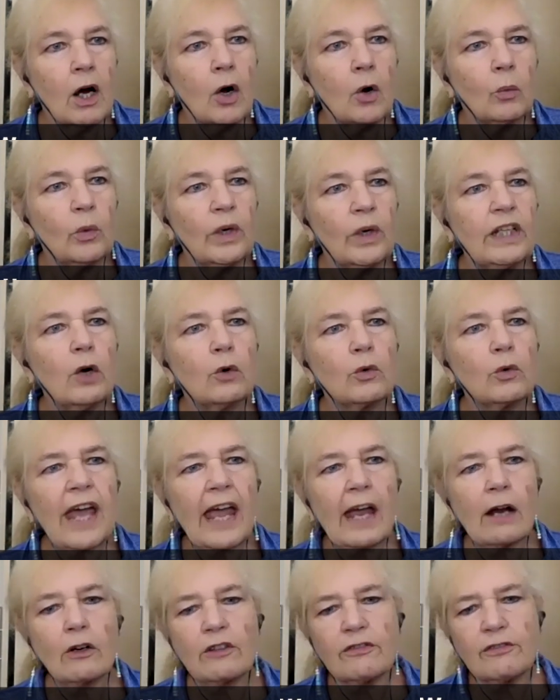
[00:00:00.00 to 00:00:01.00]
We don't
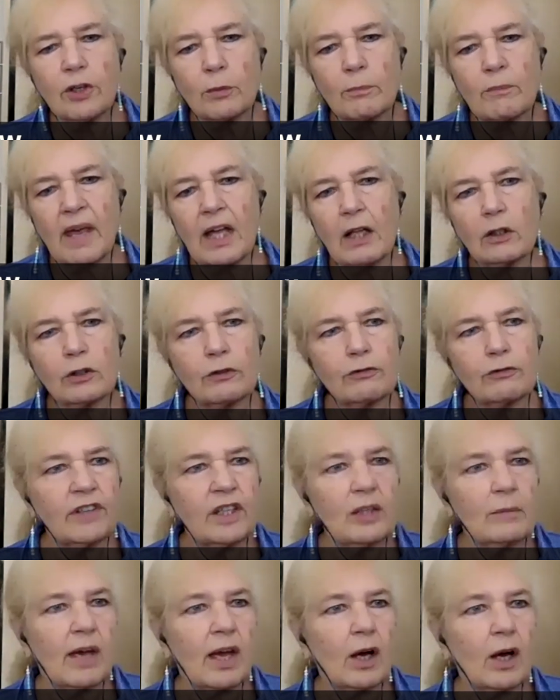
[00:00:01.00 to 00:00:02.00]
care if you're male or
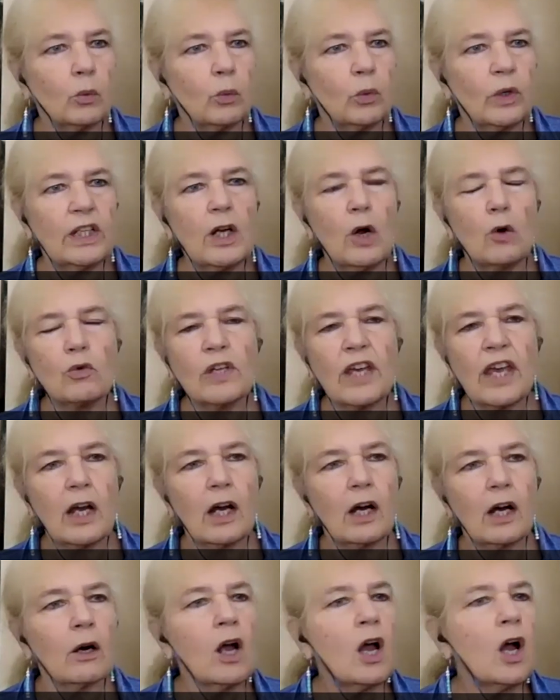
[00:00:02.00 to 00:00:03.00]
female. We don't
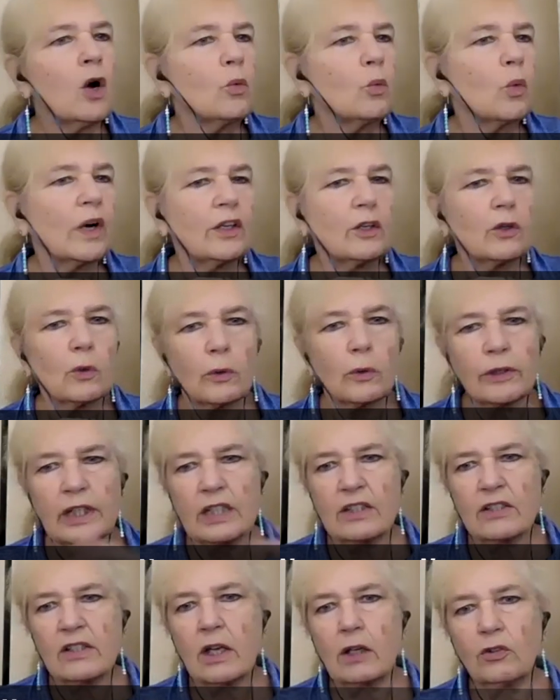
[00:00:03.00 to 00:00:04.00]
care what your
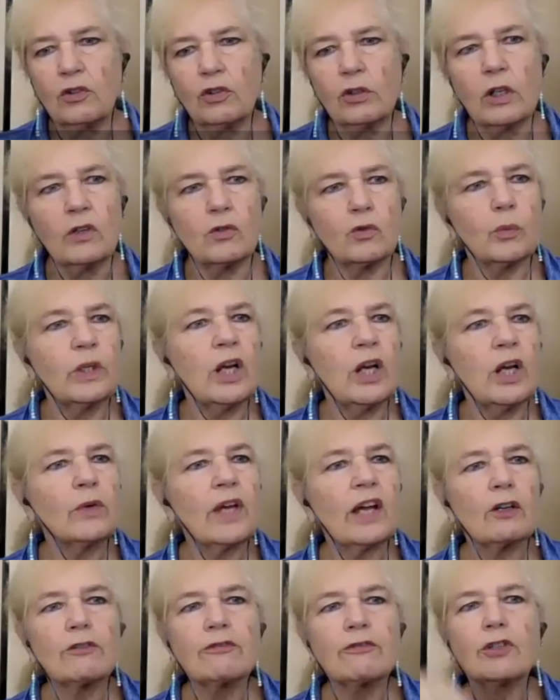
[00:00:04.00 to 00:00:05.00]
orientation is. We don't
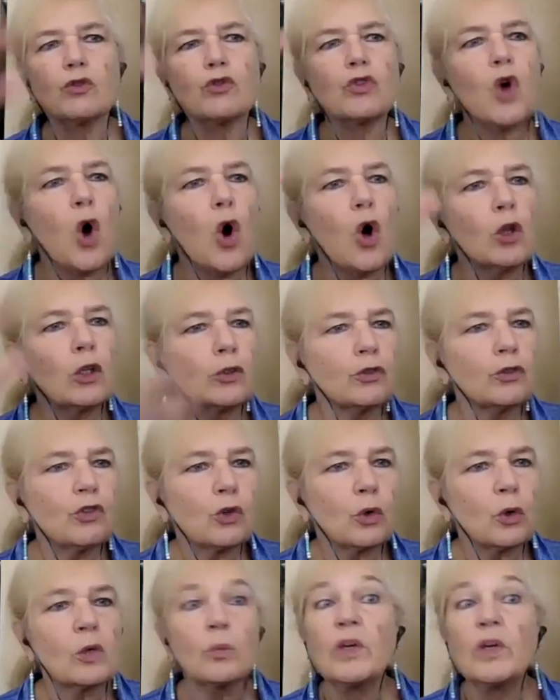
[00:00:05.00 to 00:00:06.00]
care if you're tall or
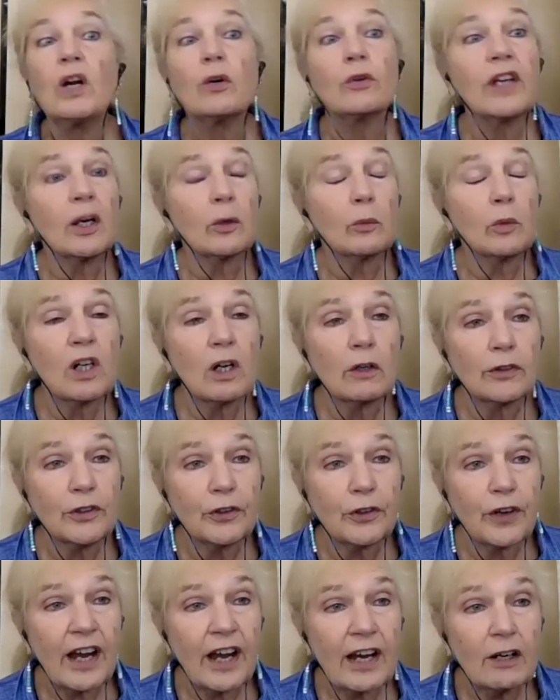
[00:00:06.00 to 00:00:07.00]
short. We don't care what color
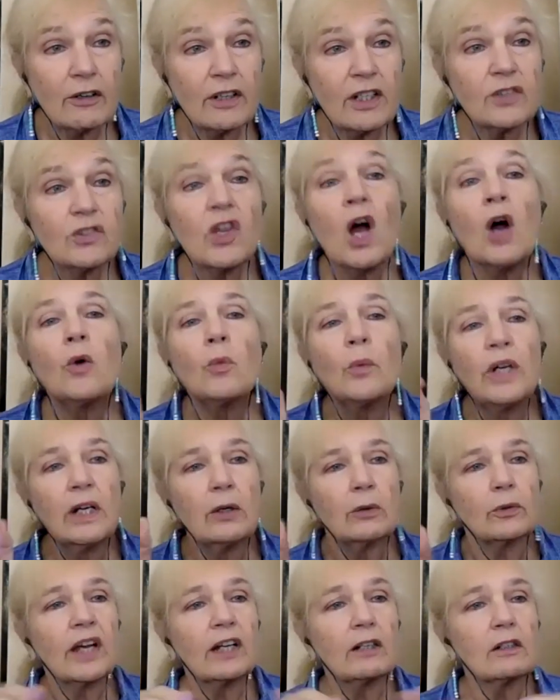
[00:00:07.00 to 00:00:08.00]
your hair is. We
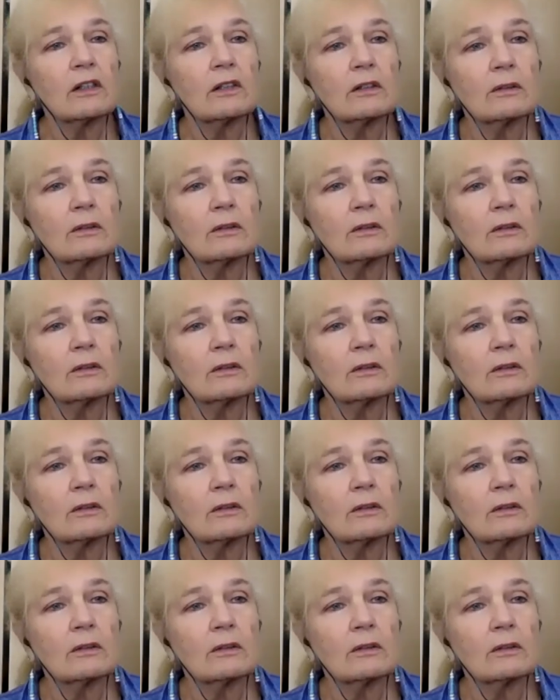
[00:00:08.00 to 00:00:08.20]
don't care